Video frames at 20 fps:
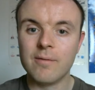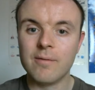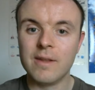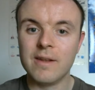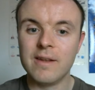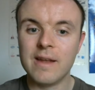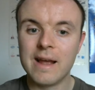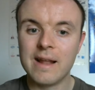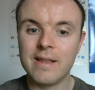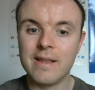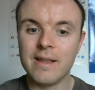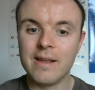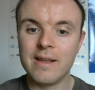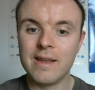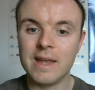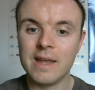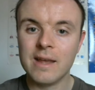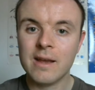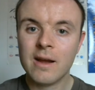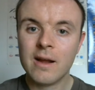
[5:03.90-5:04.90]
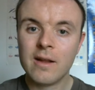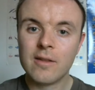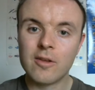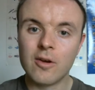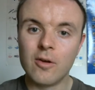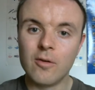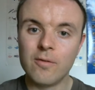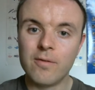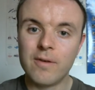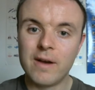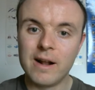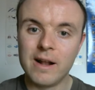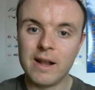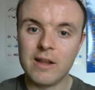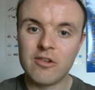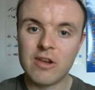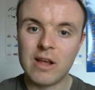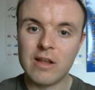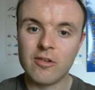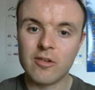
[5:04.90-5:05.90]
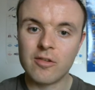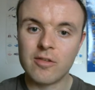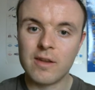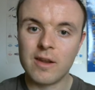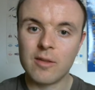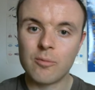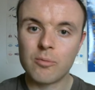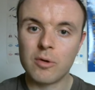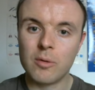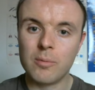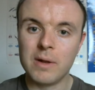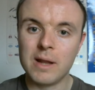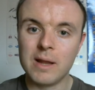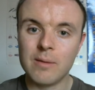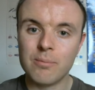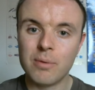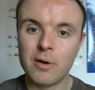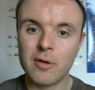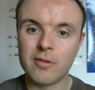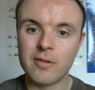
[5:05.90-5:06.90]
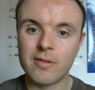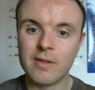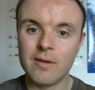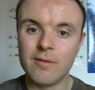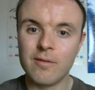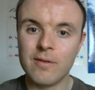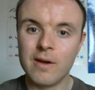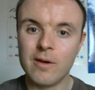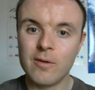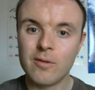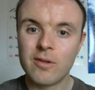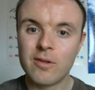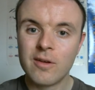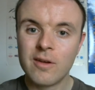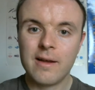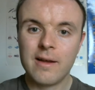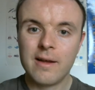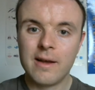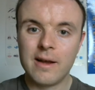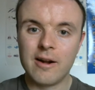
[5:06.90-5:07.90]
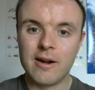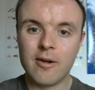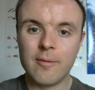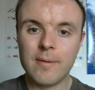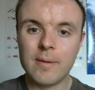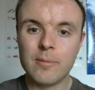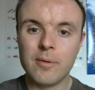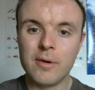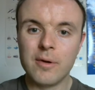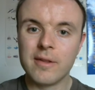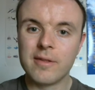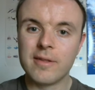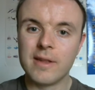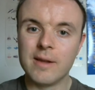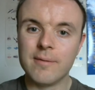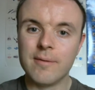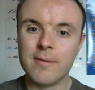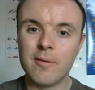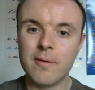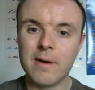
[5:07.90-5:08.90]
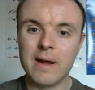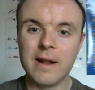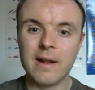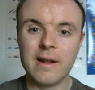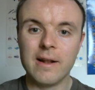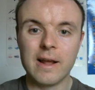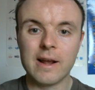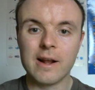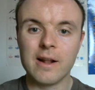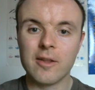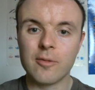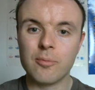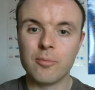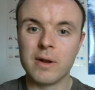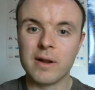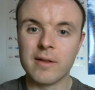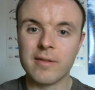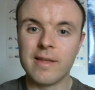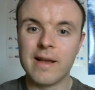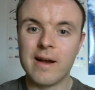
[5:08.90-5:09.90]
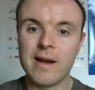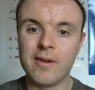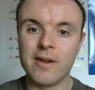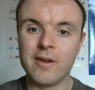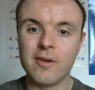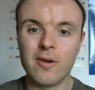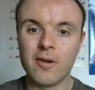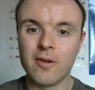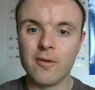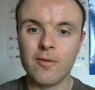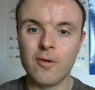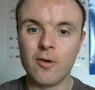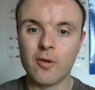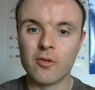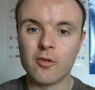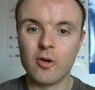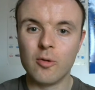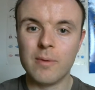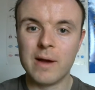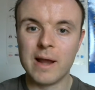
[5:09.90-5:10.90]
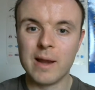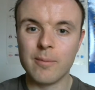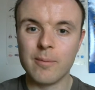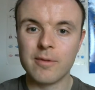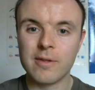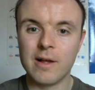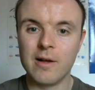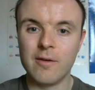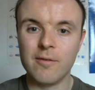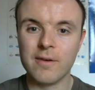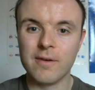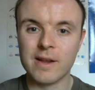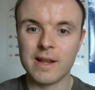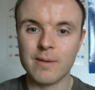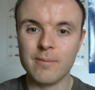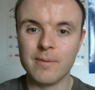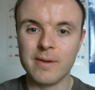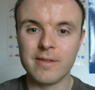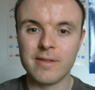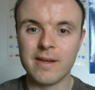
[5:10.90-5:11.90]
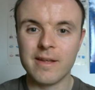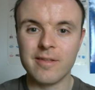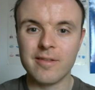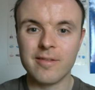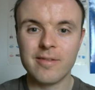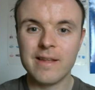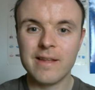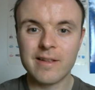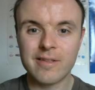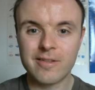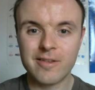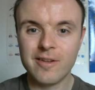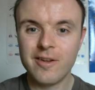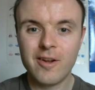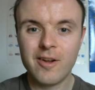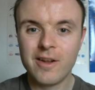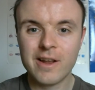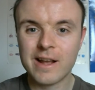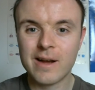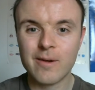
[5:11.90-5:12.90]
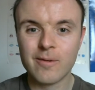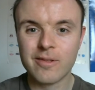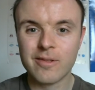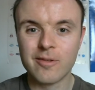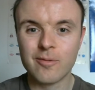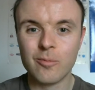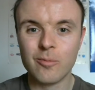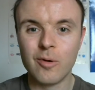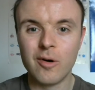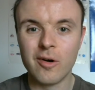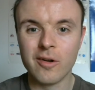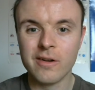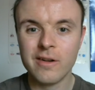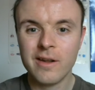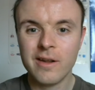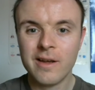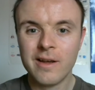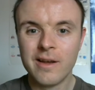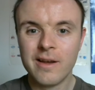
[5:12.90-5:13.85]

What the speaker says: of the dead that the tone finally changes to this properly positive note. I remember in the cinema when Legolas brings down an Oliphaunt all by himself and Gimli says, "That still only counts as one."